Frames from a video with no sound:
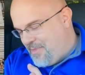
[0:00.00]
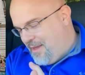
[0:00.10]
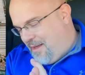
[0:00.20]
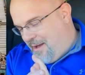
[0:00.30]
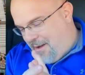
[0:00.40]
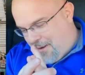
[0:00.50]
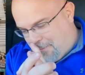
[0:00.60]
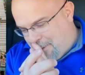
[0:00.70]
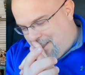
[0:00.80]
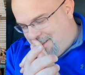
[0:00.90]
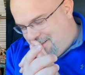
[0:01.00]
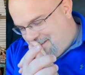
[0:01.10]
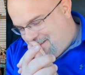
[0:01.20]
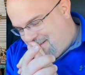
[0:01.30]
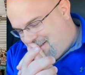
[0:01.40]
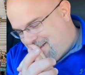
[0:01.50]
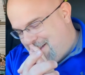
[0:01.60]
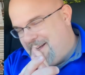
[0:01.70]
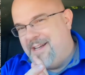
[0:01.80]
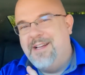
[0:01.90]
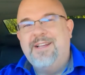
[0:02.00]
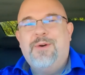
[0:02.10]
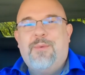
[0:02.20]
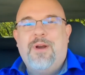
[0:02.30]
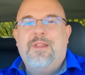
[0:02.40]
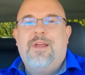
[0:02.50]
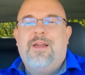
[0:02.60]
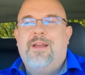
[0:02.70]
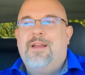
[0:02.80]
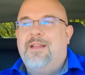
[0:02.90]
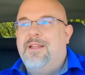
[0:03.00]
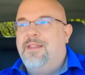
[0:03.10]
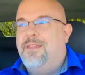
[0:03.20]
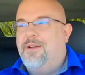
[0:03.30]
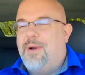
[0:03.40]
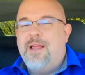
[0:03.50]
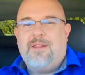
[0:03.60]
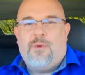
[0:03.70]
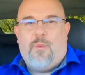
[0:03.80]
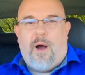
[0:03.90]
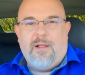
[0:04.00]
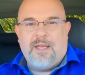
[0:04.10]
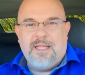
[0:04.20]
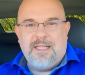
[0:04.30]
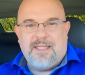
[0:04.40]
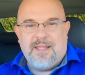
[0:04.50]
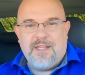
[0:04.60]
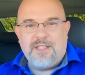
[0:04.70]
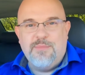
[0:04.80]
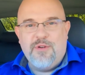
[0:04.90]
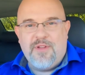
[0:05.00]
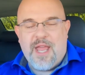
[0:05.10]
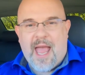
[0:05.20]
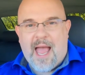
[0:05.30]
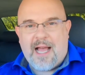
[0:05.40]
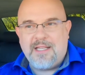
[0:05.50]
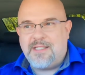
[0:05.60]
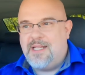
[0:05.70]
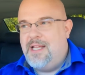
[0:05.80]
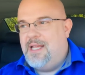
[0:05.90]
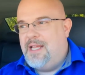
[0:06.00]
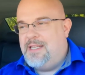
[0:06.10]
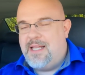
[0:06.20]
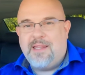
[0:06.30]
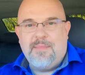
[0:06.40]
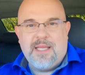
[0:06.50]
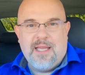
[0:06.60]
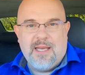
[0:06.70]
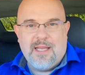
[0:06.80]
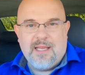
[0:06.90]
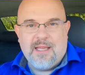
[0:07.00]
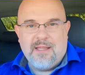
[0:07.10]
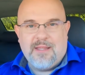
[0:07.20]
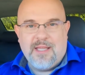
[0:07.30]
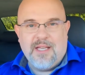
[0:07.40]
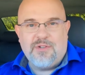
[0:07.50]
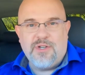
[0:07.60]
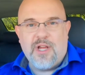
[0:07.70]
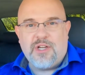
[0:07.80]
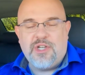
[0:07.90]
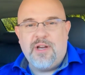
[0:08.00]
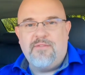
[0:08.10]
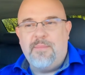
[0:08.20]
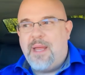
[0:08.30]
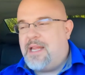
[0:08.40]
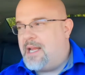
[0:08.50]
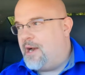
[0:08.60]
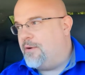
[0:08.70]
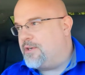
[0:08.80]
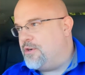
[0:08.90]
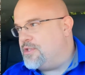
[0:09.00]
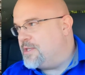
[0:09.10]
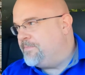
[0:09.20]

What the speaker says: One of the great qualities that this movie has is at the beginning, the introduction of the main characters.